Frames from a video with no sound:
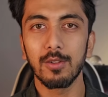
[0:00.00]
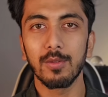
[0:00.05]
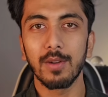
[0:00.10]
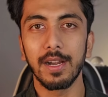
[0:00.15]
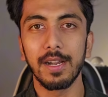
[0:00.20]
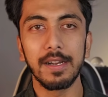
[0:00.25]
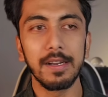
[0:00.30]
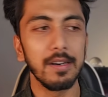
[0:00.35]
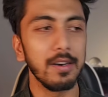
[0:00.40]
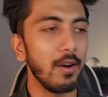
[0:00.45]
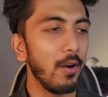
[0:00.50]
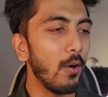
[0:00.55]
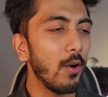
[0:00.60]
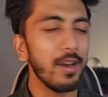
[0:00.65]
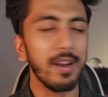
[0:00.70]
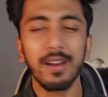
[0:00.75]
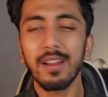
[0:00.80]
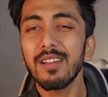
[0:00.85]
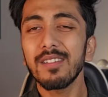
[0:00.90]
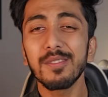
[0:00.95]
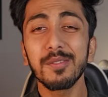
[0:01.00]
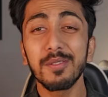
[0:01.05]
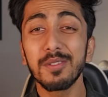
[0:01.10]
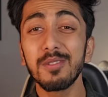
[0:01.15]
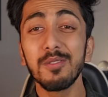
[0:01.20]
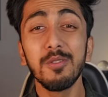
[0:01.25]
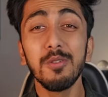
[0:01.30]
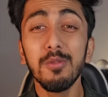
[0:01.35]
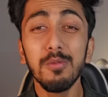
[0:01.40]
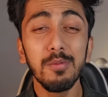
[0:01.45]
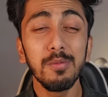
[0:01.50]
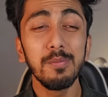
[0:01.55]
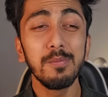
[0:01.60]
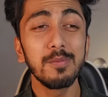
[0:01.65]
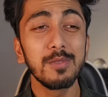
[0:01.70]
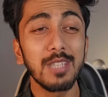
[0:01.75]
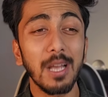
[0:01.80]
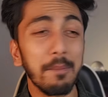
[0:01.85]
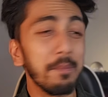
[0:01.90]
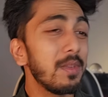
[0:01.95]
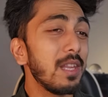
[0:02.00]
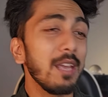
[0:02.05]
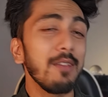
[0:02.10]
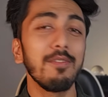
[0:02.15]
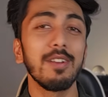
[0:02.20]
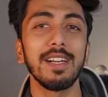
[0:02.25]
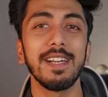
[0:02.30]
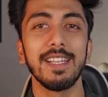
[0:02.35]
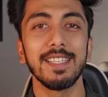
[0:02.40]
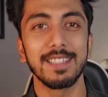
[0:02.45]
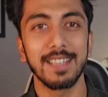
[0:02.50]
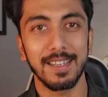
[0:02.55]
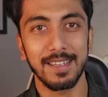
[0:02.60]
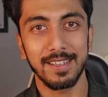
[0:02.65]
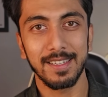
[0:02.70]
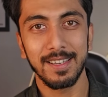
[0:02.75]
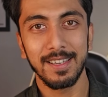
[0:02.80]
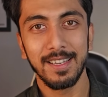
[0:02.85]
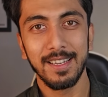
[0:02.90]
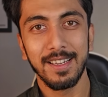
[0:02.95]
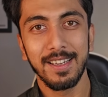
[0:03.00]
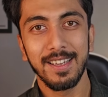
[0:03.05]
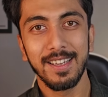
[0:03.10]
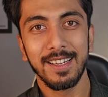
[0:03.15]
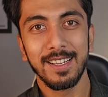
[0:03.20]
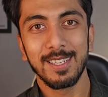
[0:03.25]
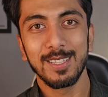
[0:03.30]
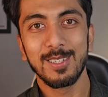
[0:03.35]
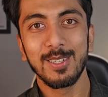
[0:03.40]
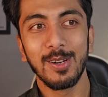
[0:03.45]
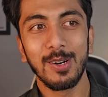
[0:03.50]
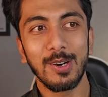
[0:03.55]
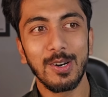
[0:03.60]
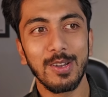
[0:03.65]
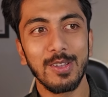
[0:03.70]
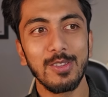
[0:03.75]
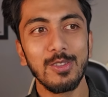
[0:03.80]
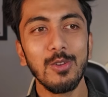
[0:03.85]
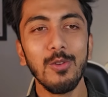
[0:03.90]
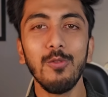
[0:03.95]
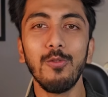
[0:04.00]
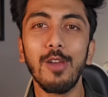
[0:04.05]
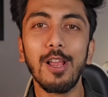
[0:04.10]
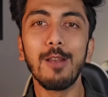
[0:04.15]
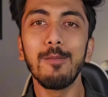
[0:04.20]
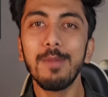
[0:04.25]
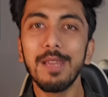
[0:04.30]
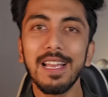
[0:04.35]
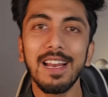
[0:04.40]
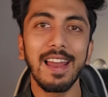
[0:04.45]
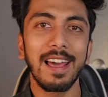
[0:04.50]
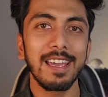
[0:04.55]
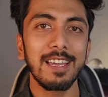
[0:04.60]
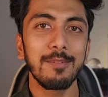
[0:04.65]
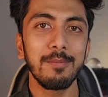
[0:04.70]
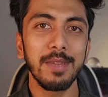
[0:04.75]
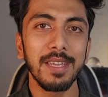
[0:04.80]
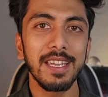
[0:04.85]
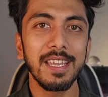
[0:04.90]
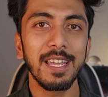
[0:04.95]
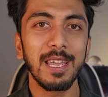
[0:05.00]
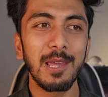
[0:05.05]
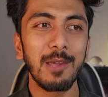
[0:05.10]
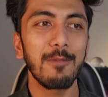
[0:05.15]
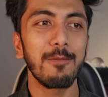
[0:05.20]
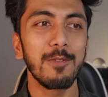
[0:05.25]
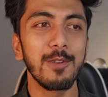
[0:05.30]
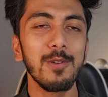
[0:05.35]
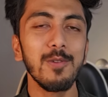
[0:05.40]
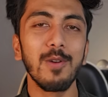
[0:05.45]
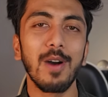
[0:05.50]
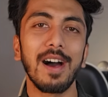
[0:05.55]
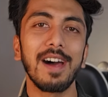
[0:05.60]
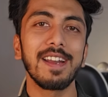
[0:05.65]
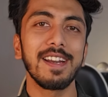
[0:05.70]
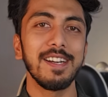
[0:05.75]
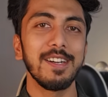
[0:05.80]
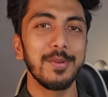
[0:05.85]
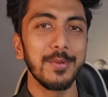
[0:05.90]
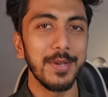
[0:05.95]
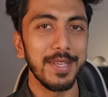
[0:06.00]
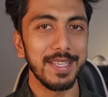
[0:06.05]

to render or do something with design. So you will be like me if you are into